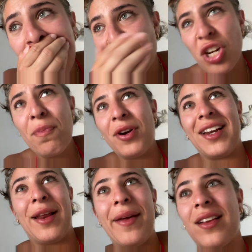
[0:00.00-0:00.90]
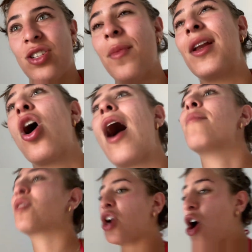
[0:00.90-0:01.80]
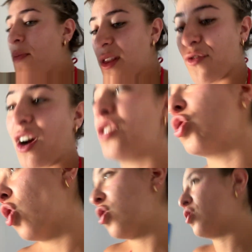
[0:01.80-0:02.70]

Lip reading: Don't put it near you. Do you want me to? I'm going to open the front door.